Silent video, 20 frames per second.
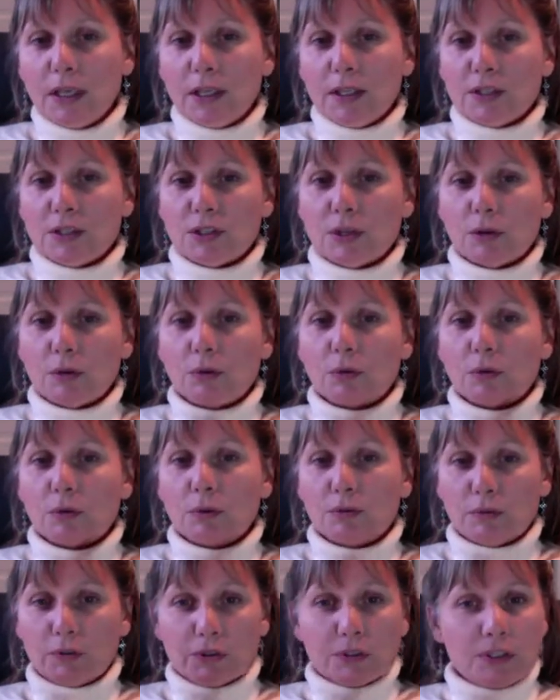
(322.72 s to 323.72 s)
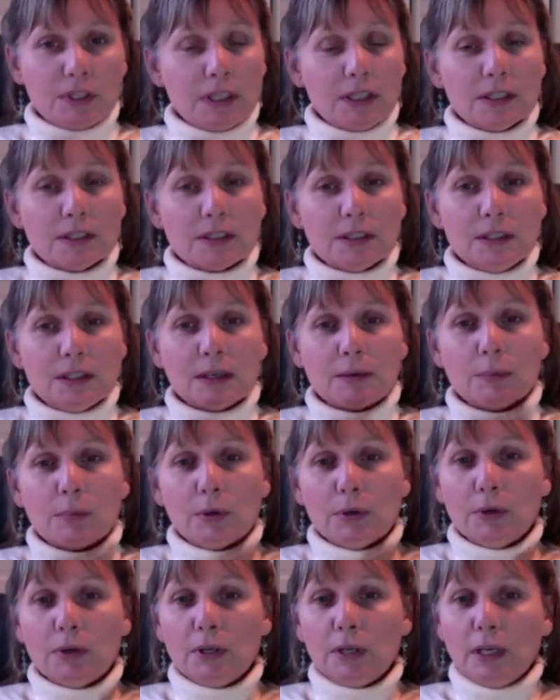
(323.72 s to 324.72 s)
So the first thing is the
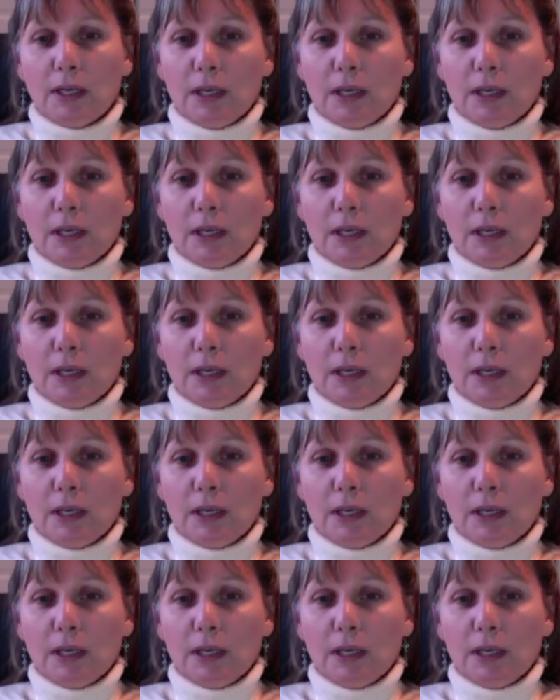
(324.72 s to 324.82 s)
number.